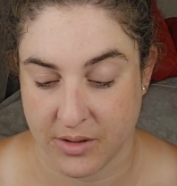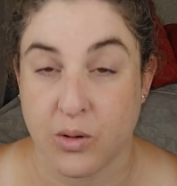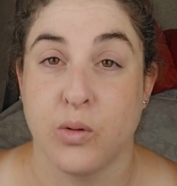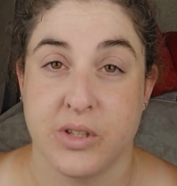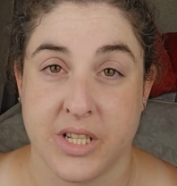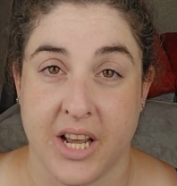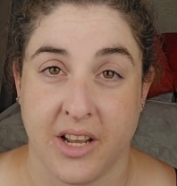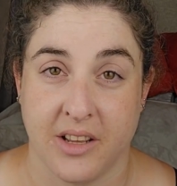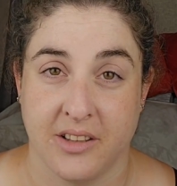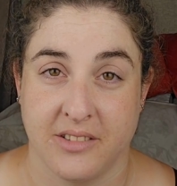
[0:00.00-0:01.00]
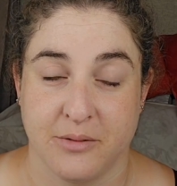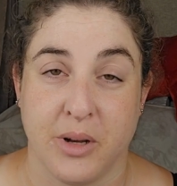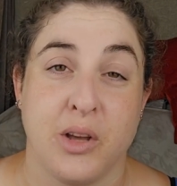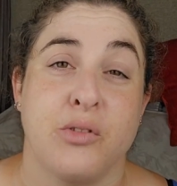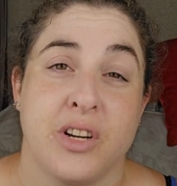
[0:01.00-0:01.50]
or stay, where
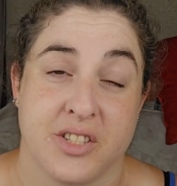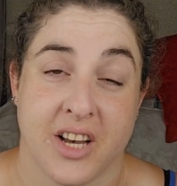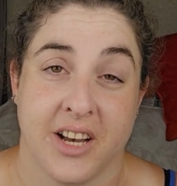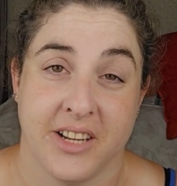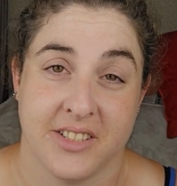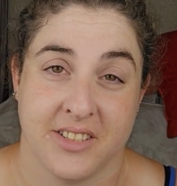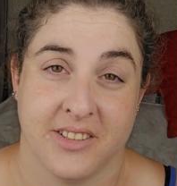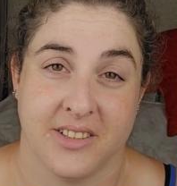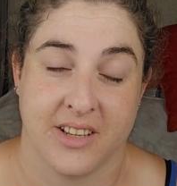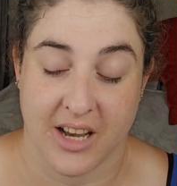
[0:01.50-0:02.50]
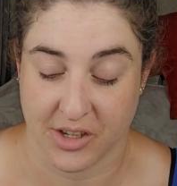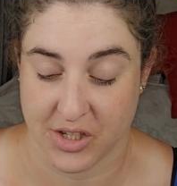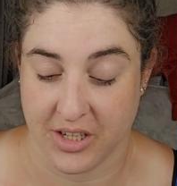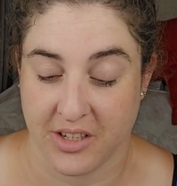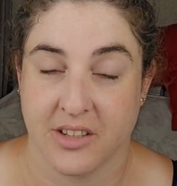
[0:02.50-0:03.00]
you reside,
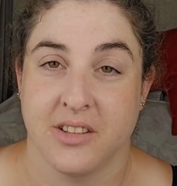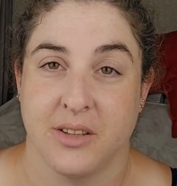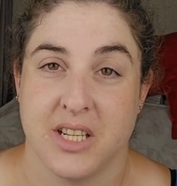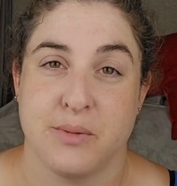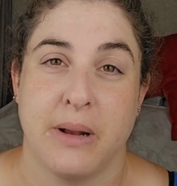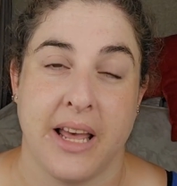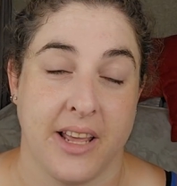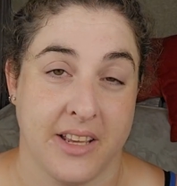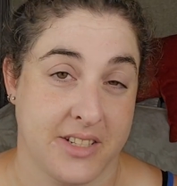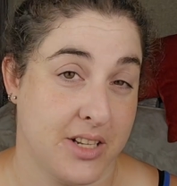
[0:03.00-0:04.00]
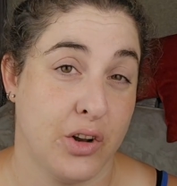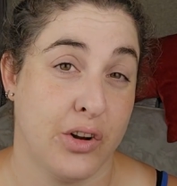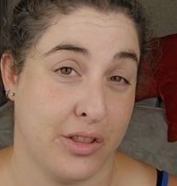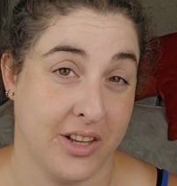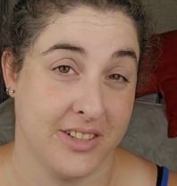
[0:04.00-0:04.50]
actually. Because bly is a lot
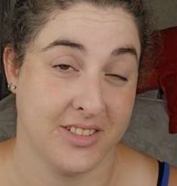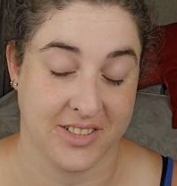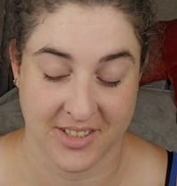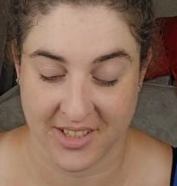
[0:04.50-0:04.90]
of things.